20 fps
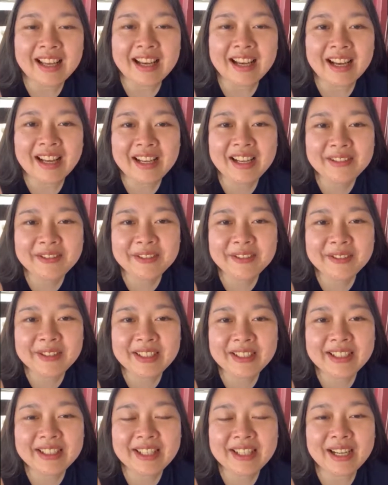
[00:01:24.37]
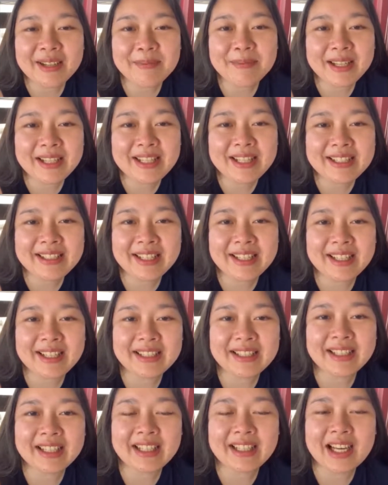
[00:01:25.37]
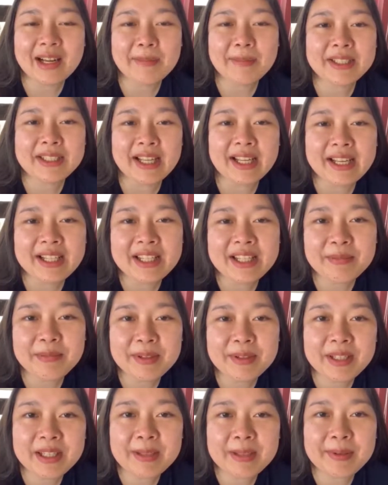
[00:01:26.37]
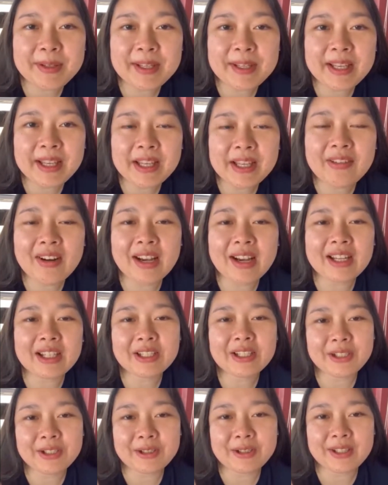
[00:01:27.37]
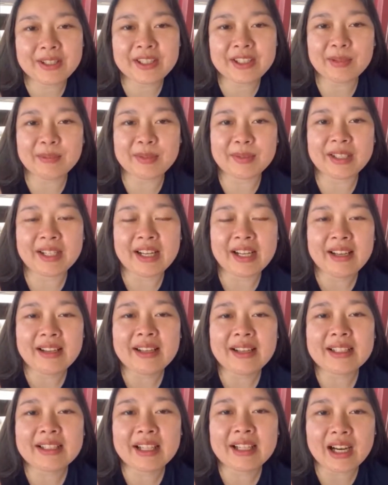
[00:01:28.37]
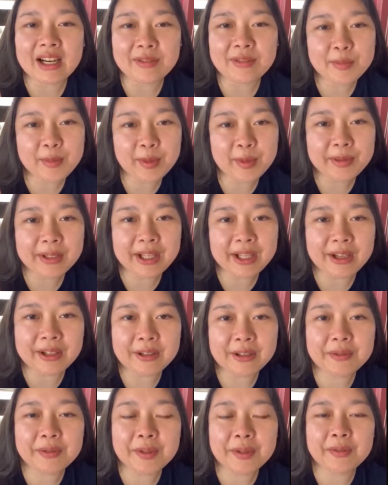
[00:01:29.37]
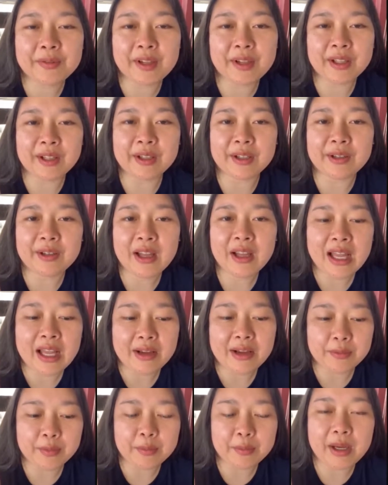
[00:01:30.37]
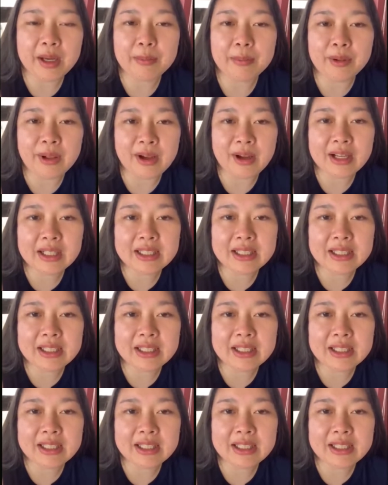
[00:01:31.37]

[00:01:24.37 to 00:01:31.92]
Hi everyone, I'm Penny Sun, and I'm excited to be speaking and writing to you this summer as a Harvard Public Health Review Fellow for my blog.